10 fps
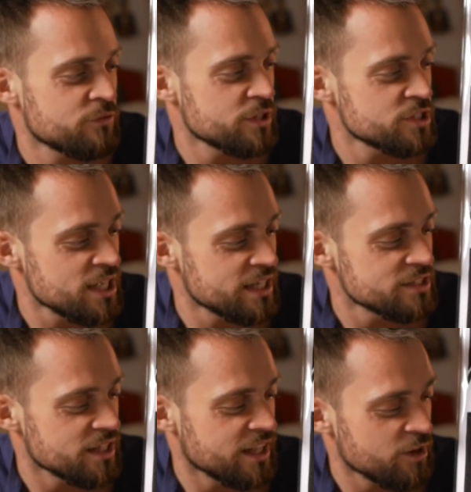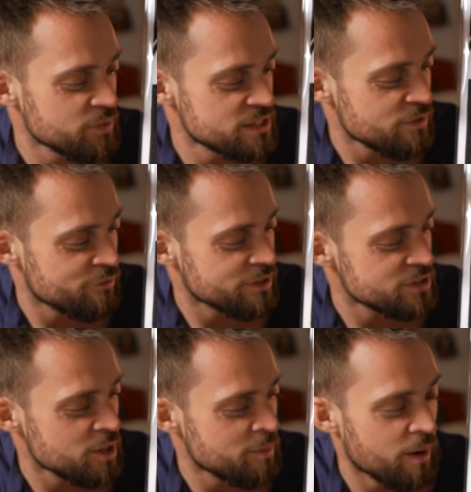for the challenge that I gave myself for
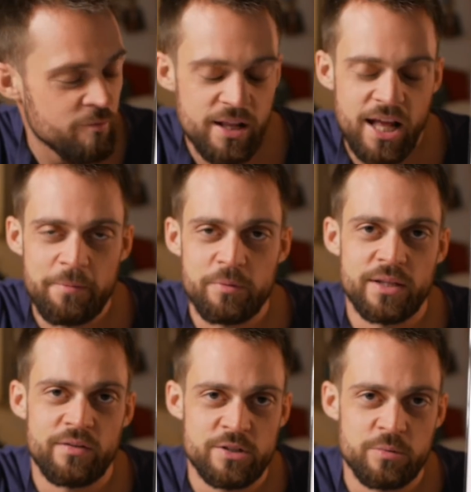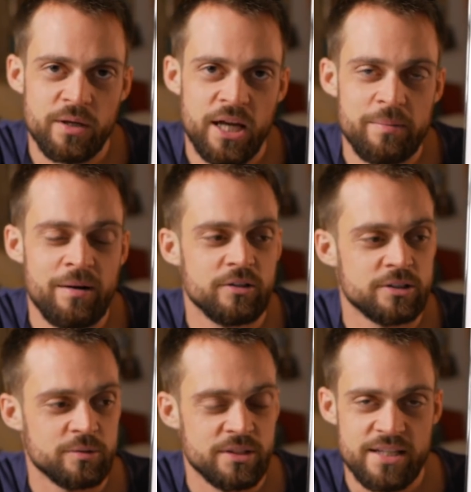Inktober, I'm really happy with how this one came out, because
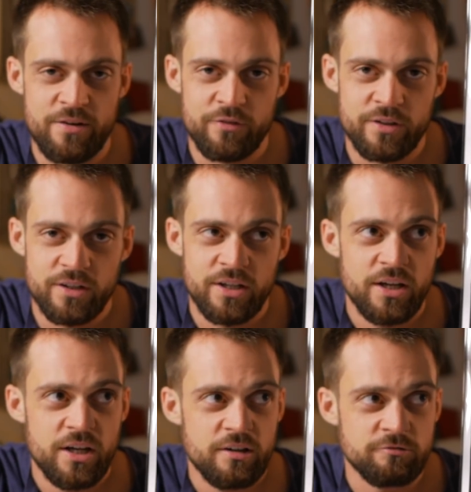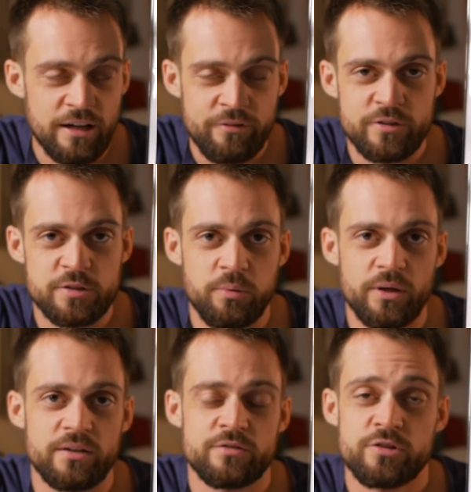there was a definite reference
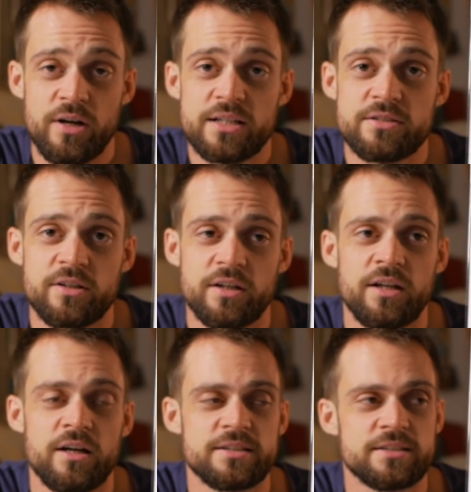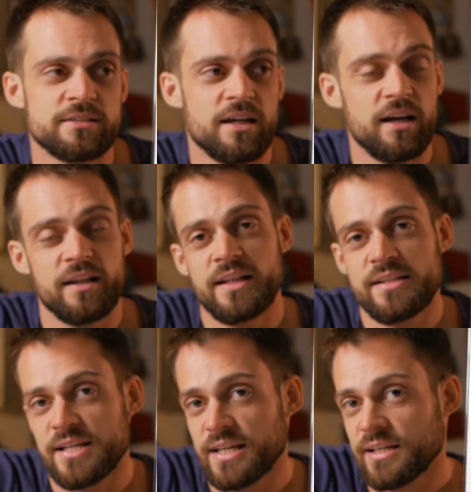point of trying to look at an artist's style and then
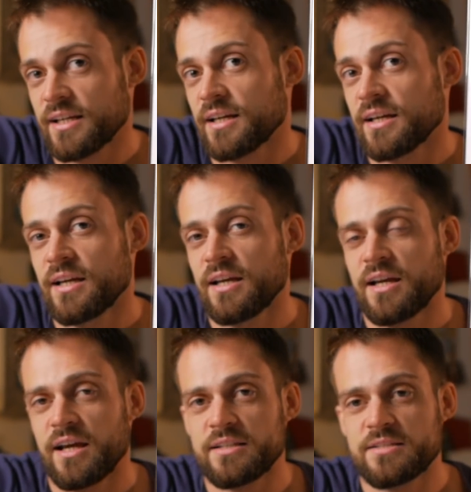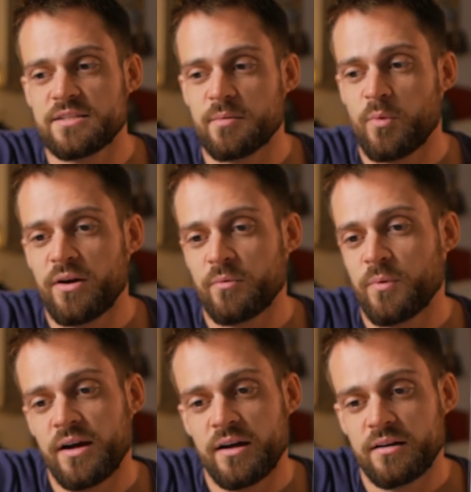taking it into somewhere
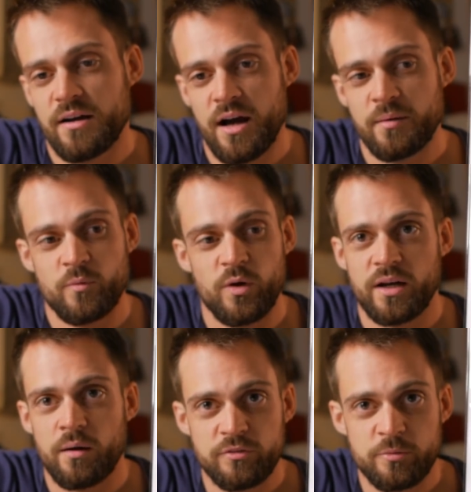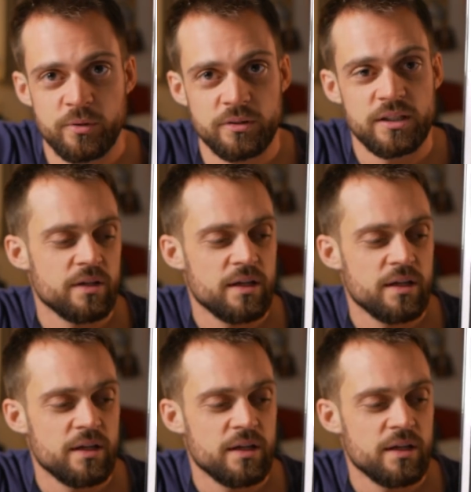where I'm quite comfortable.